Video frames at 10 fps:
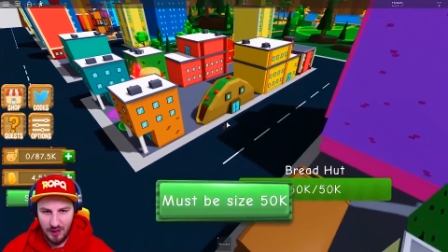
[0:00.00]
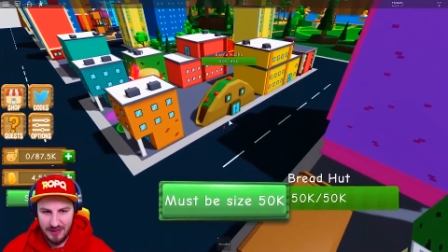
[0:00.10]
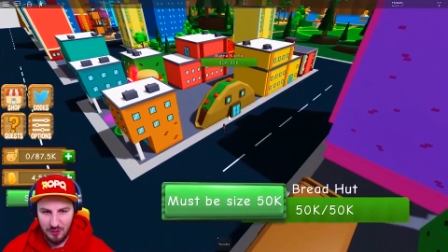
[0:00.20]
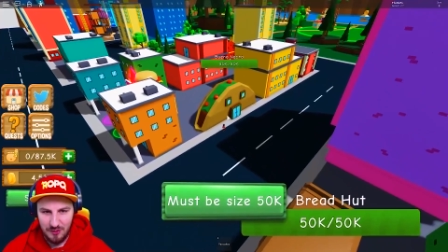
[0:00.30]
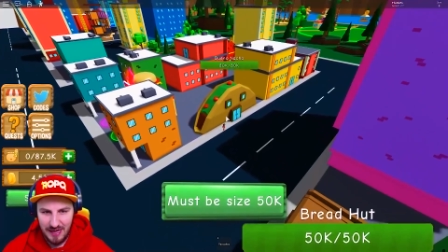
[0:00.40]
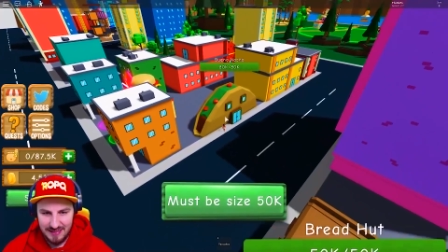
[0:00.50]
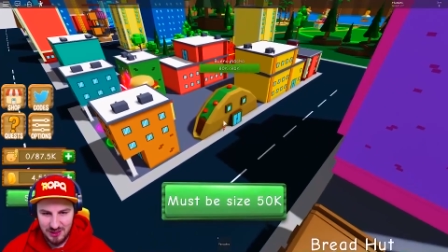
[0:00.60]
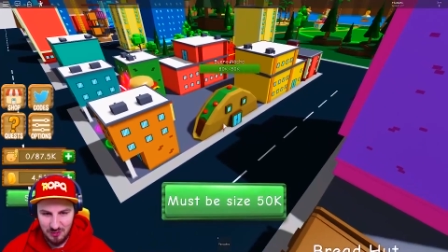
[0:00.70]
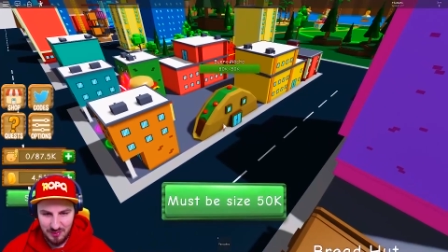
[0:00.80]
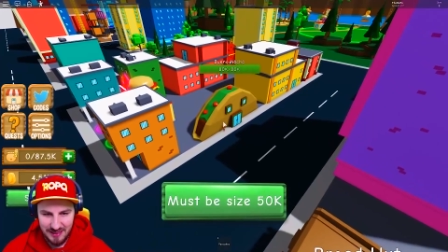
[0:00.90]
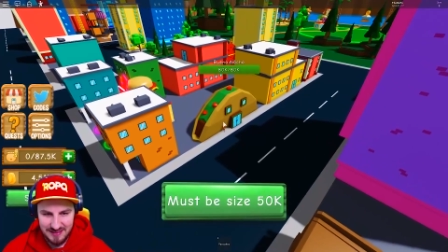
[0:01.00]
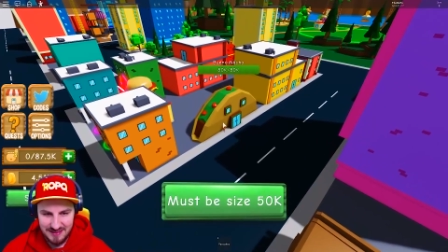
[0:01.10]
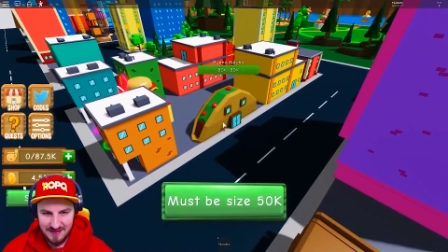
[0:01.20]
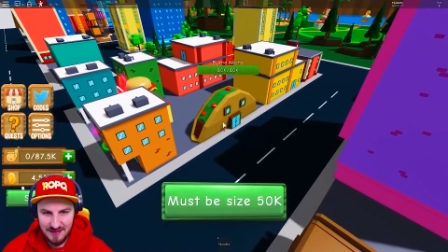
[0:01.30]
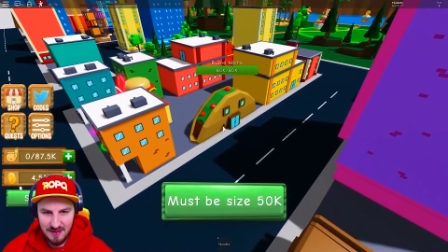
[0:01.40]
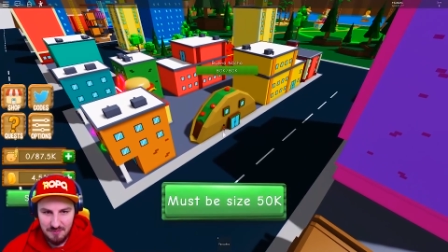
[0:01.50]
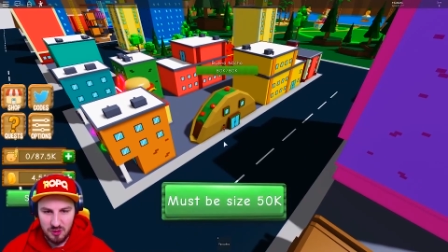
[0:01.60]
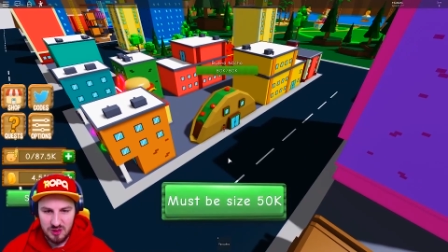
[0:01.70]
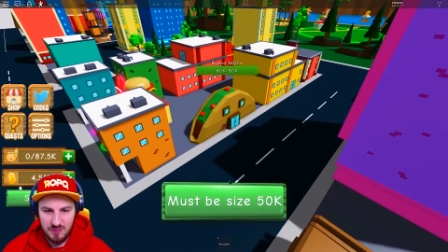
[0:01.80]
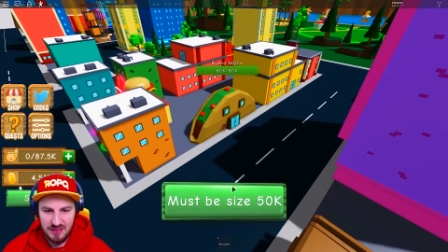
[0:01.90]
Bueno Nacho place.
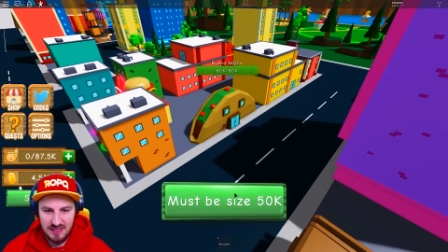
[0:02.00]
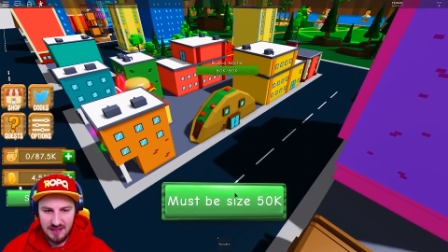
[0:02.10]
Must be.